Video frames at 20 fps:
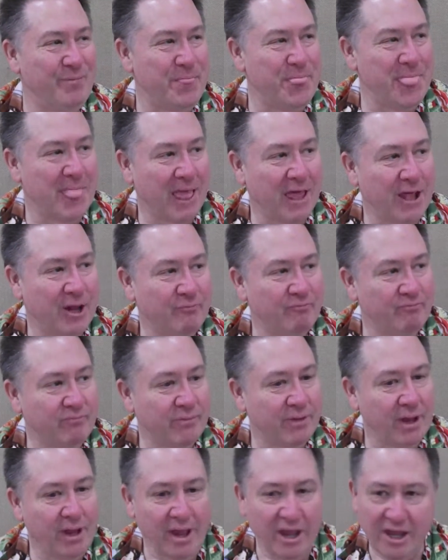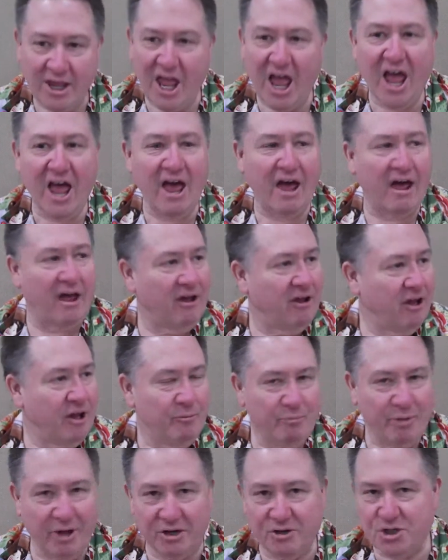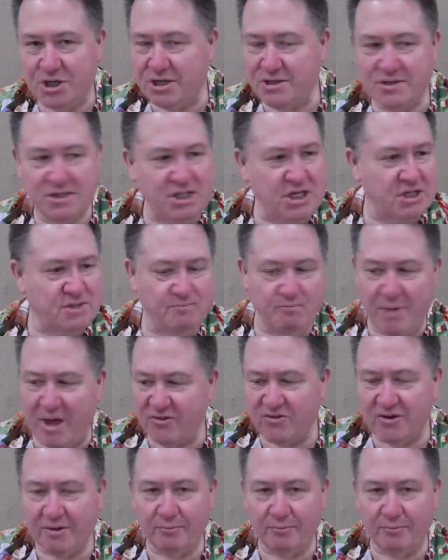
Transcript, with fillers: are you enjoying it? Yeah, but She, she's messing